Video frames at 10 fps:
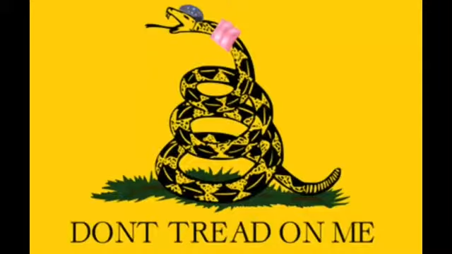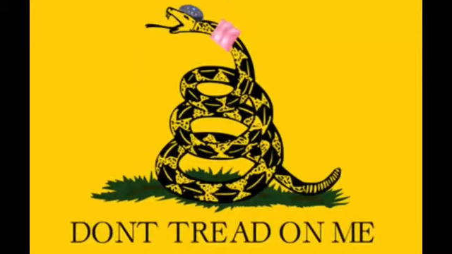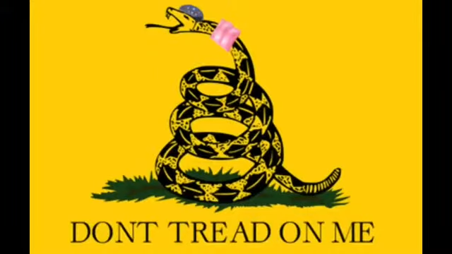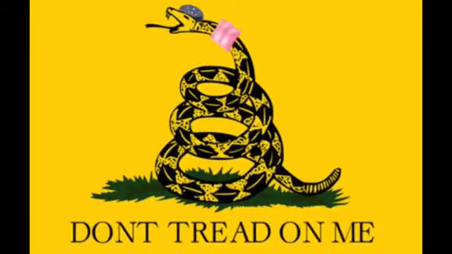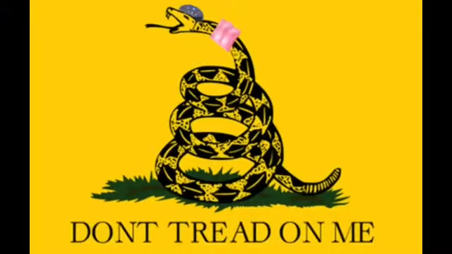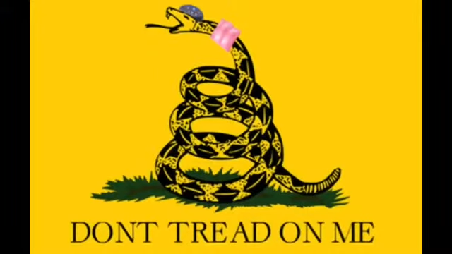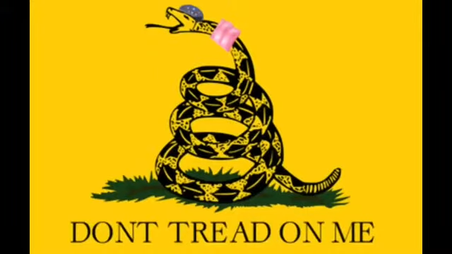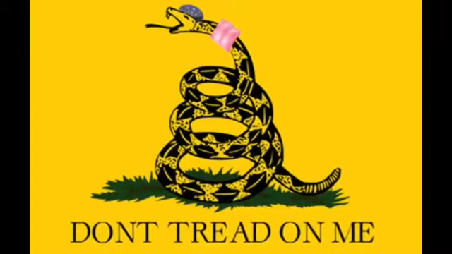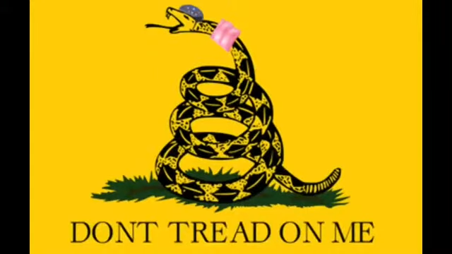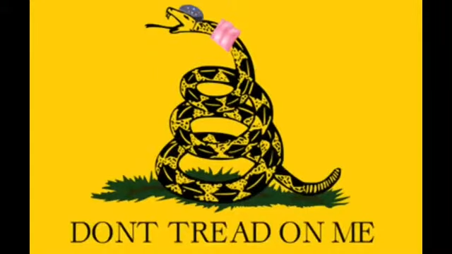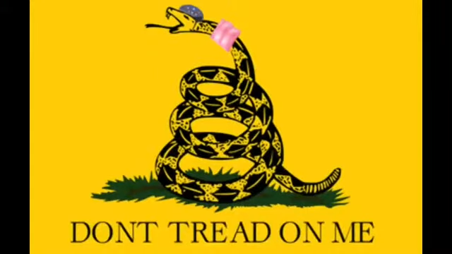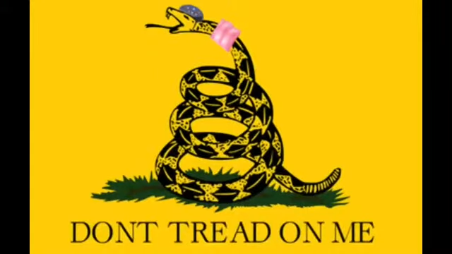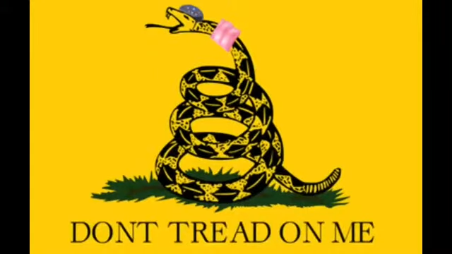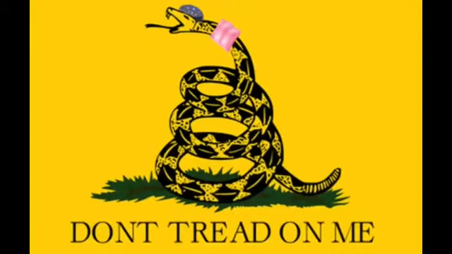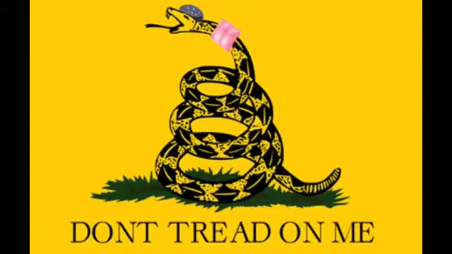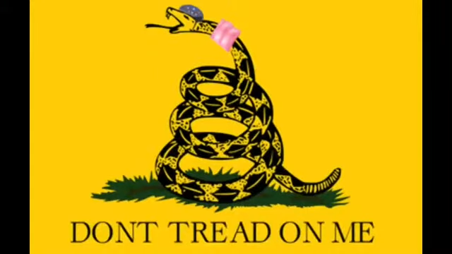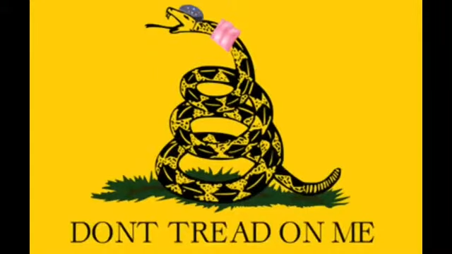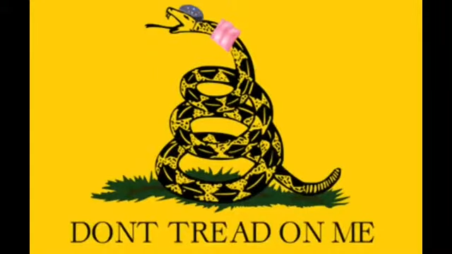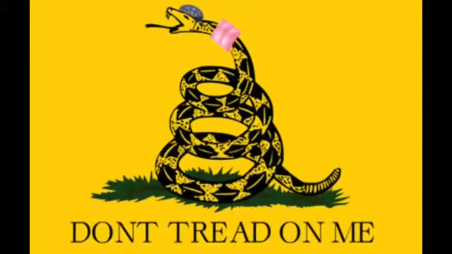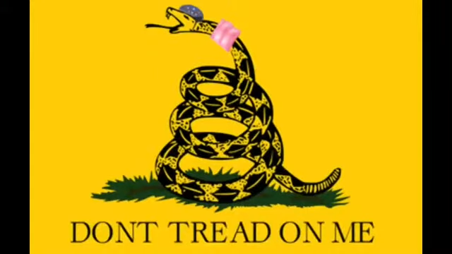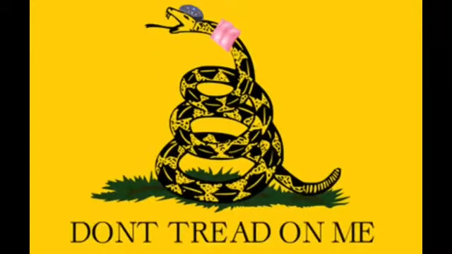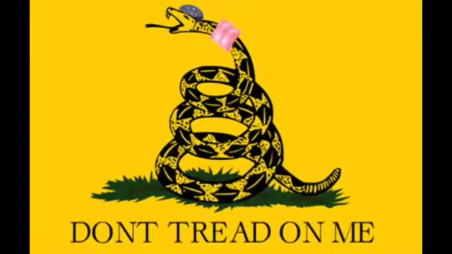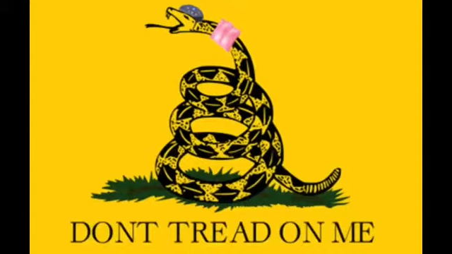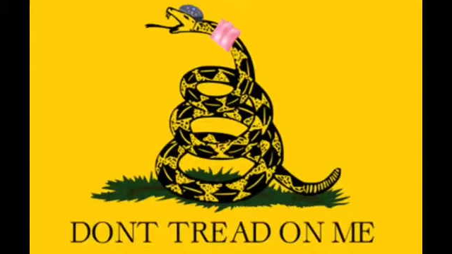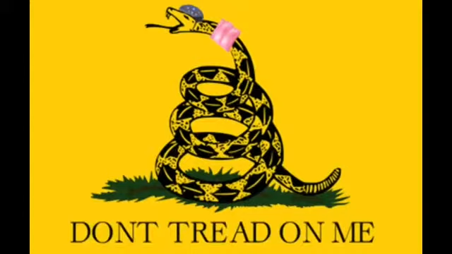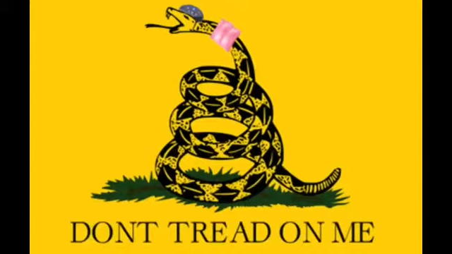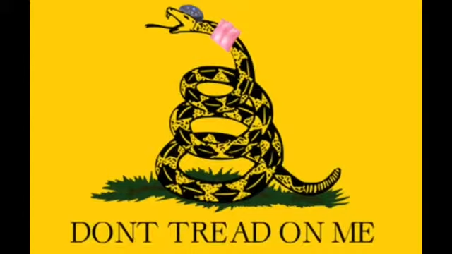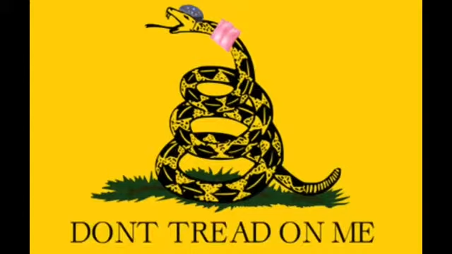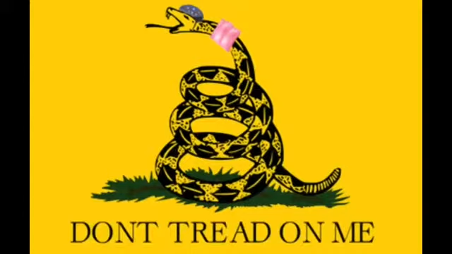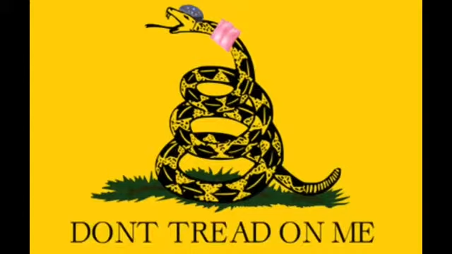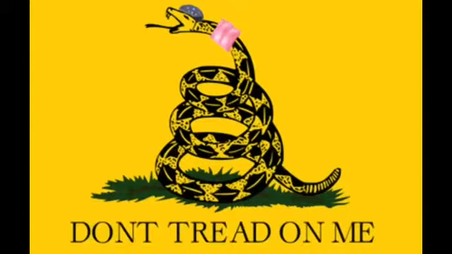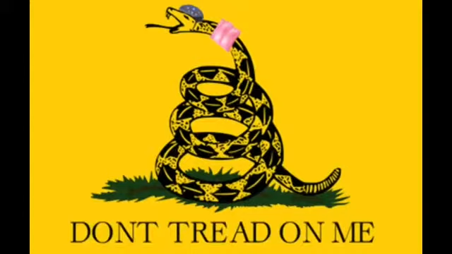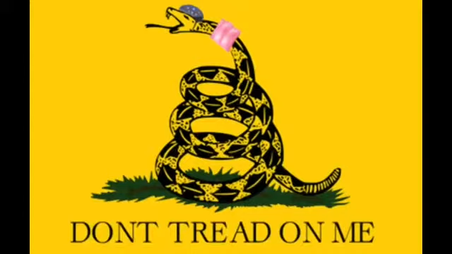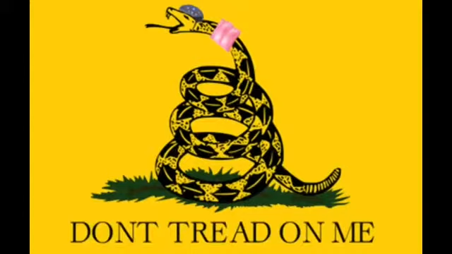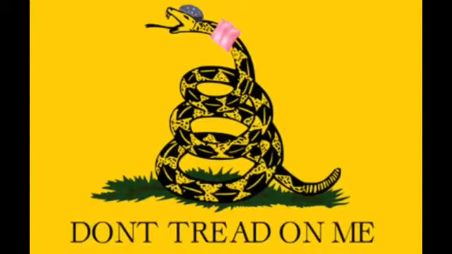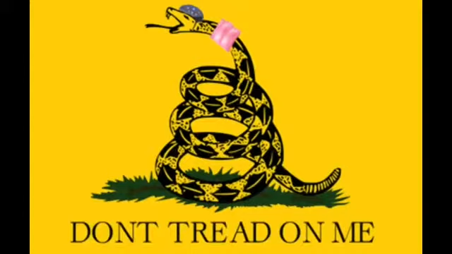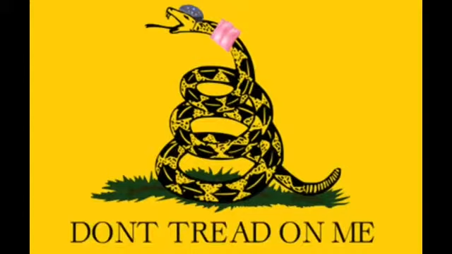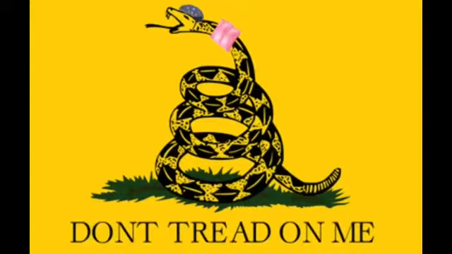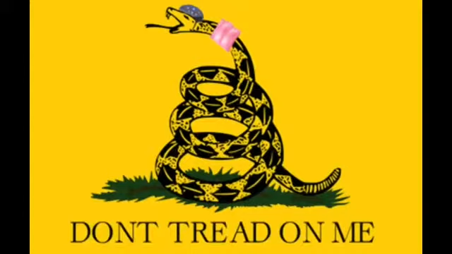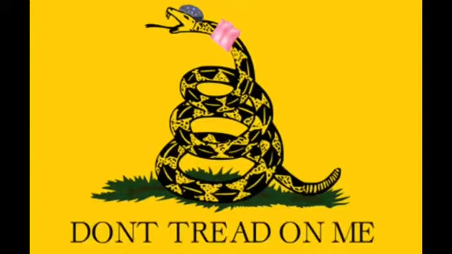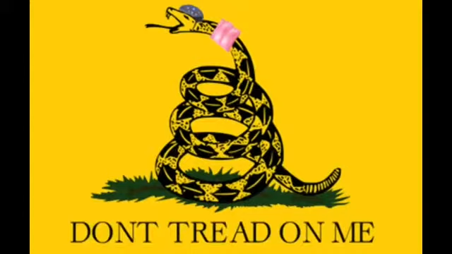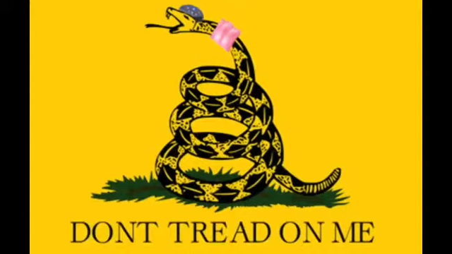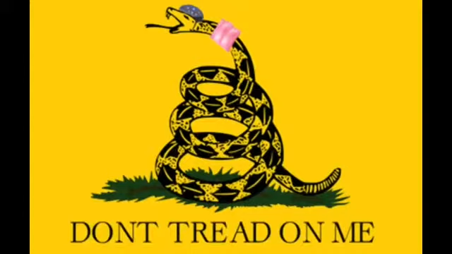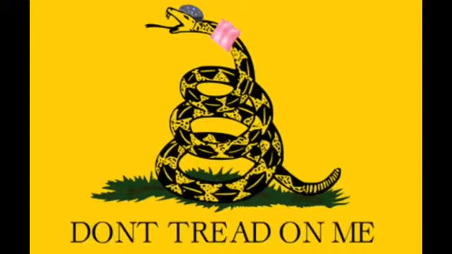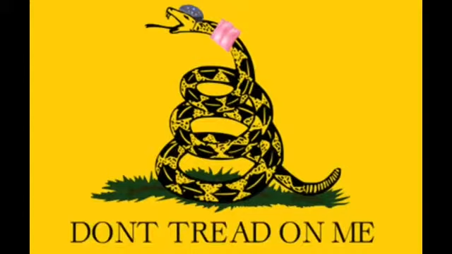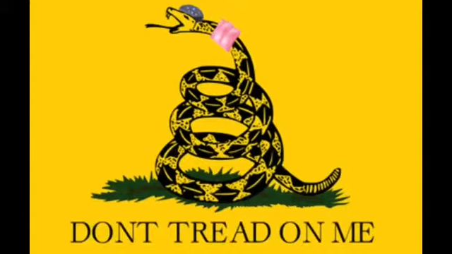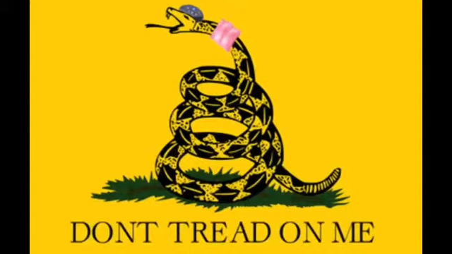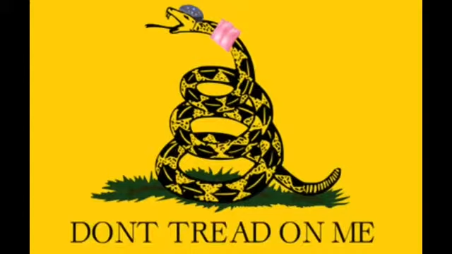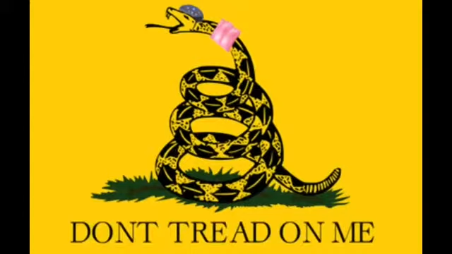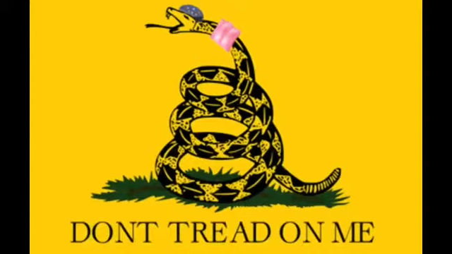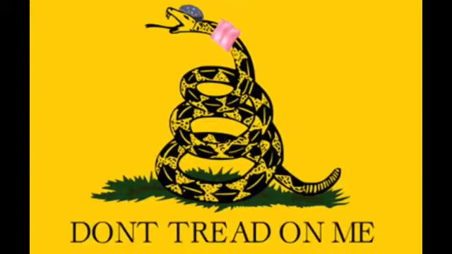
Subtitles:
No face is visible, so there are no lips to read.